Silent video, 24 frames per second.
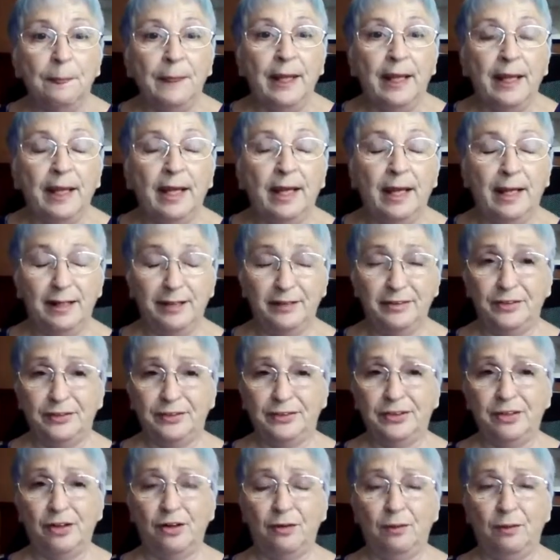And
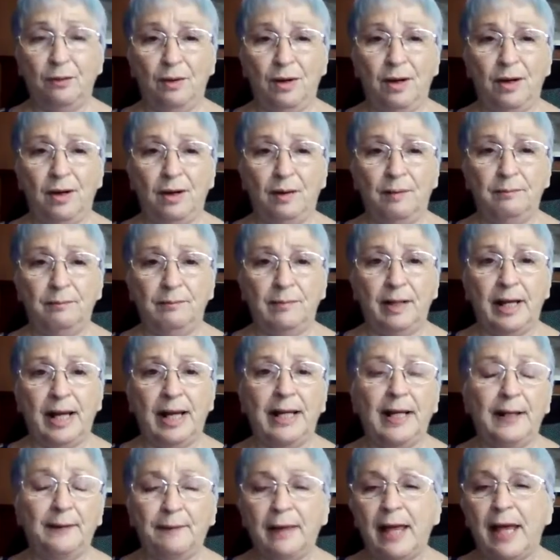so I
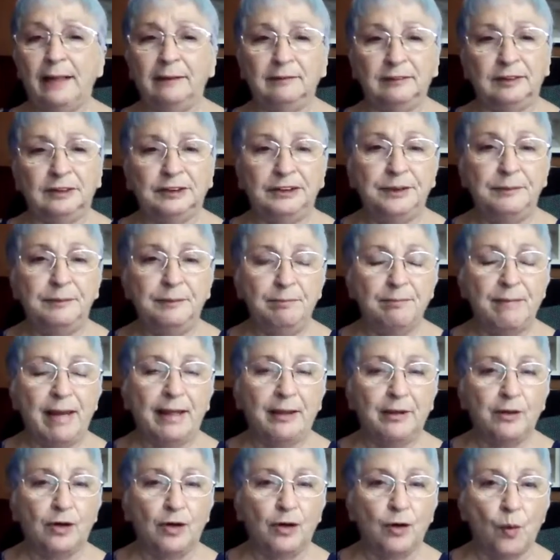had that, and she
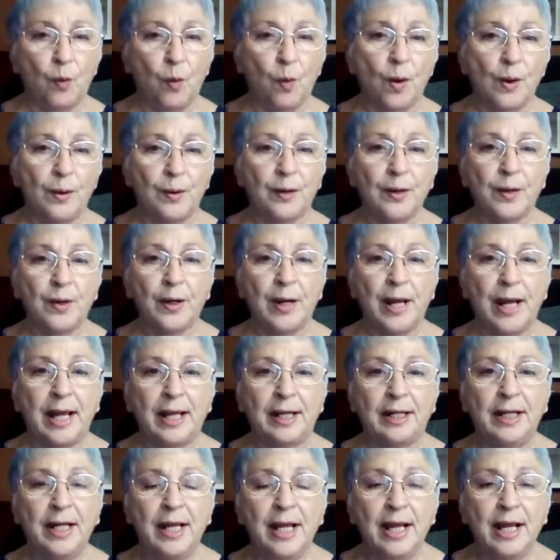made her order,
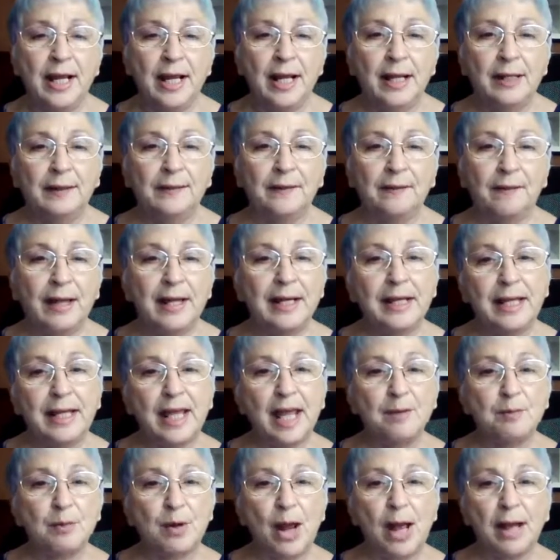and the lady
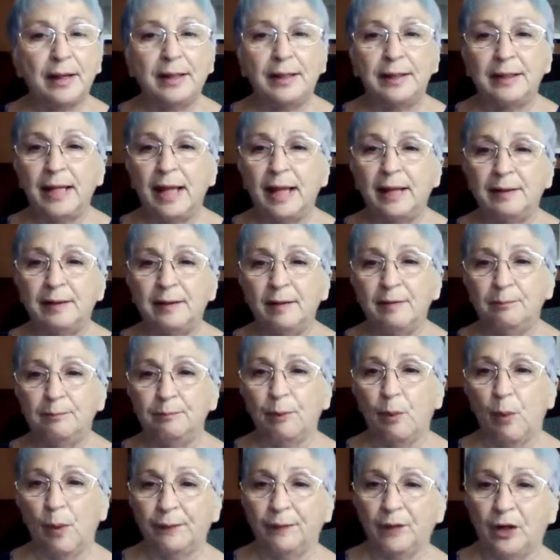came around and
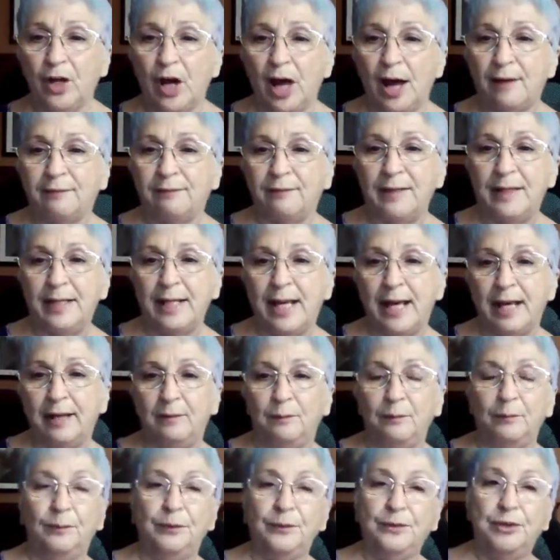poured the coffee,
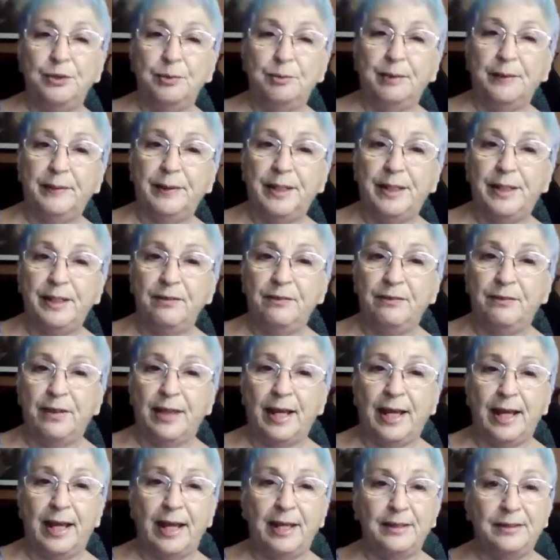and would you believe
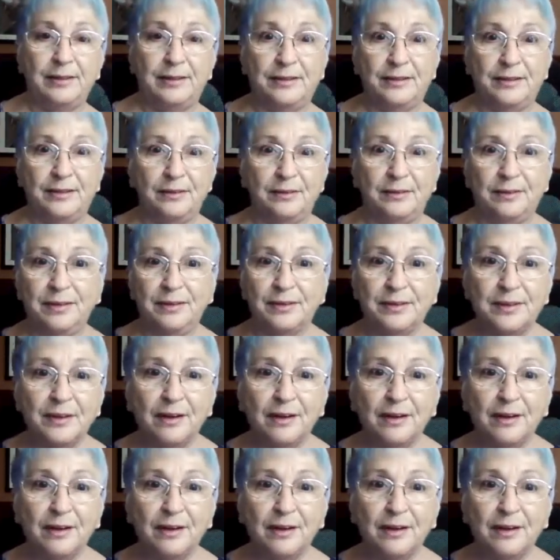that as soon as the